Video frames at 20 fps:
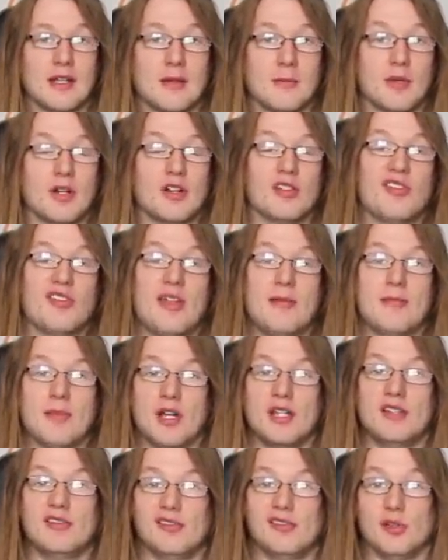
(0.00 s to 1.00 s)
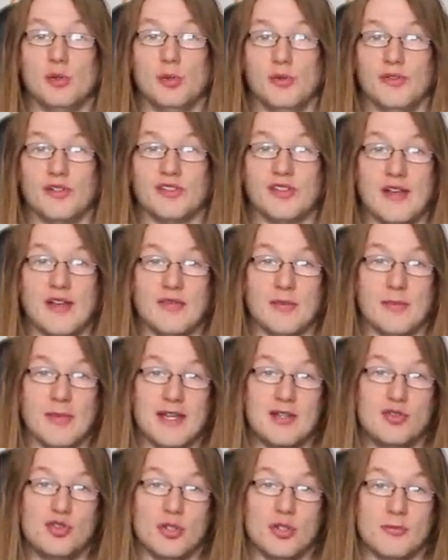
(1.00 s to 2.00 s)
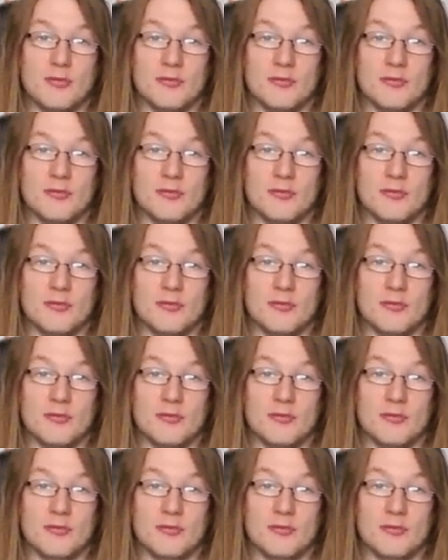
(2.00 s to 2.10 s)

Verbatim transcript: because they might sue for defamation.